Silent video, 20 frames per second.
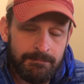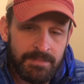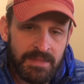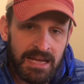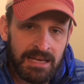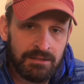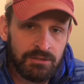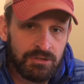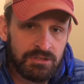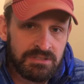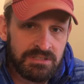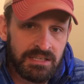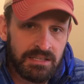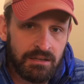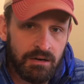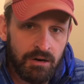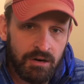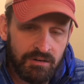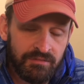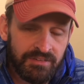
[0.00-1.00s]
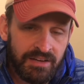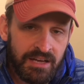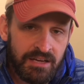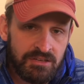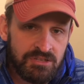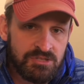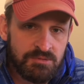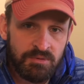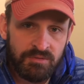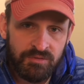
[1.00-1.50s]
I looked at R
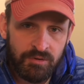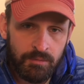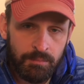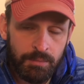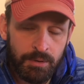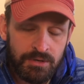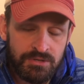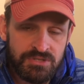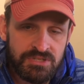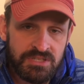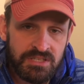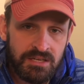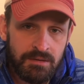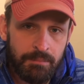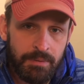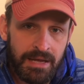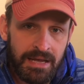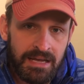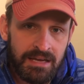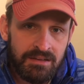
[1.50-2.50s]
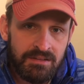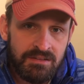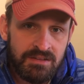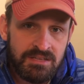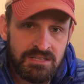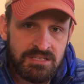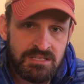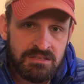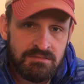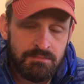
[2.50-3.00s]
values before purchasing a pad.
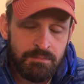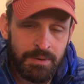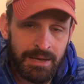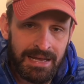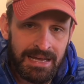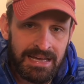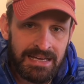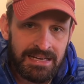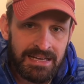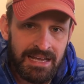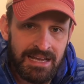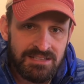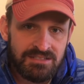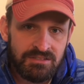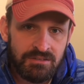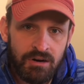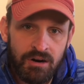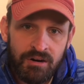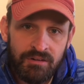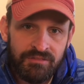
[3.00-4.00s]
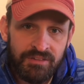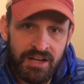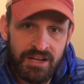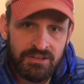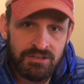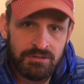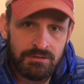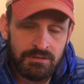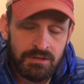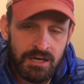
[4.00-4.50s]
This pad has an R
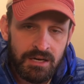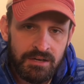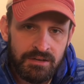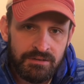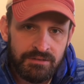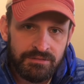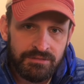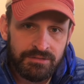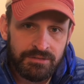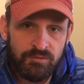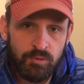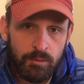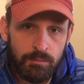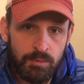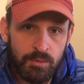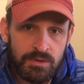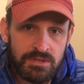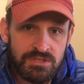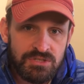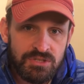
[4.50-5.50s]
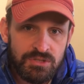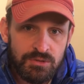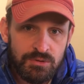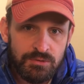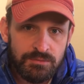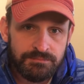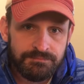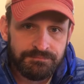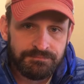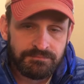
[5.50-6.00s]
value of
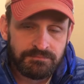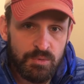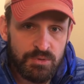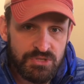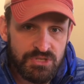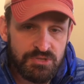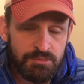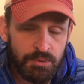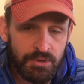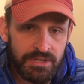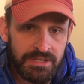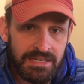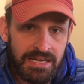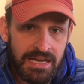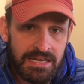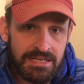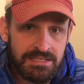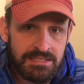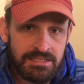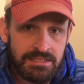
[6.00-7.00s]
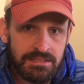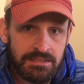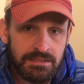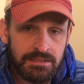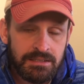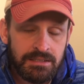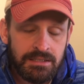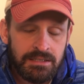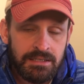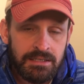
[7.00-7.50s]
4.2, which is pretty nice.
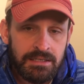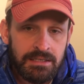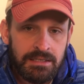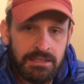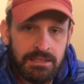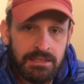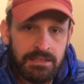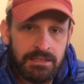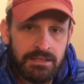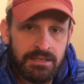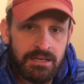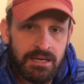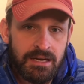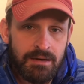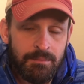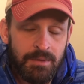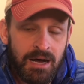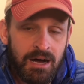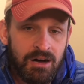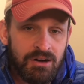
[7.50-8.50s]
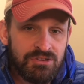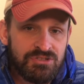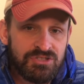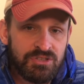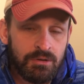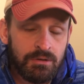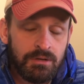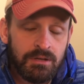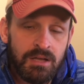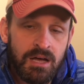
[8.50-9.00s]
I also
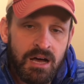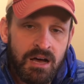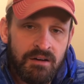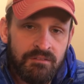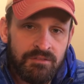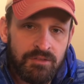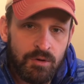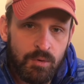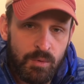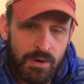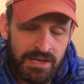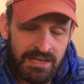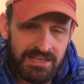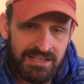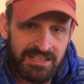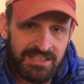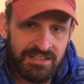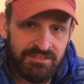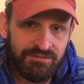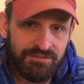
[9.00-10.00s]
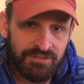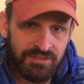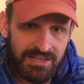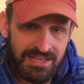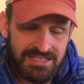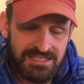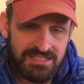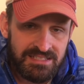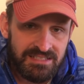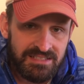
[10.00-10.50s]
love the way it
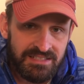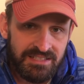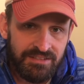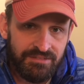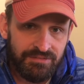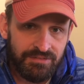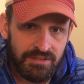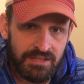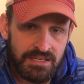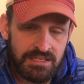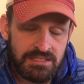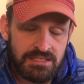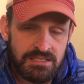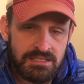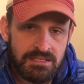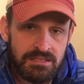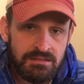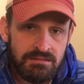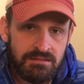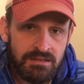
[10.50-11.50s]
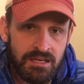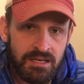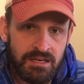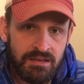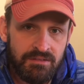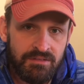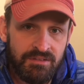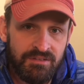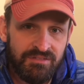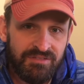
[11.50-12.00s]
inflates and deflates.
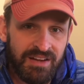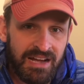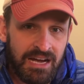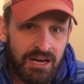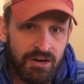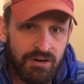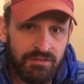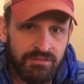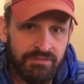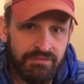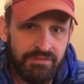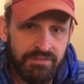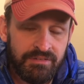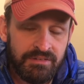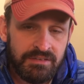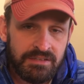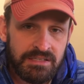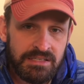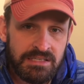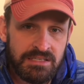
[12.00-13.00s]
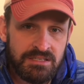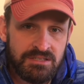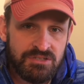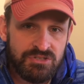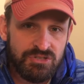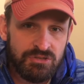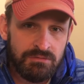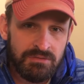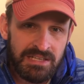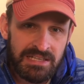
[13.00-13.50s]
The valve is
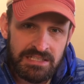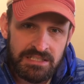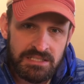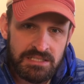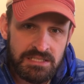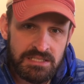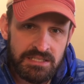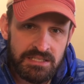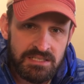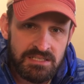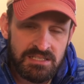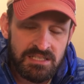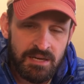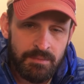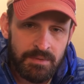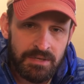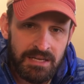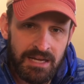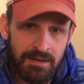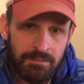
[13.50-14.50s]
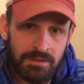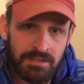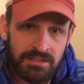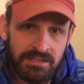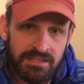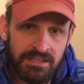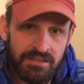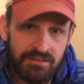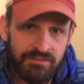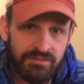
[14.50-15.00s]
unique to Sea to Summit, I
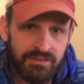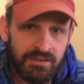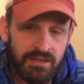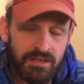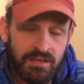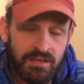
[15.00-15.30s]
believe.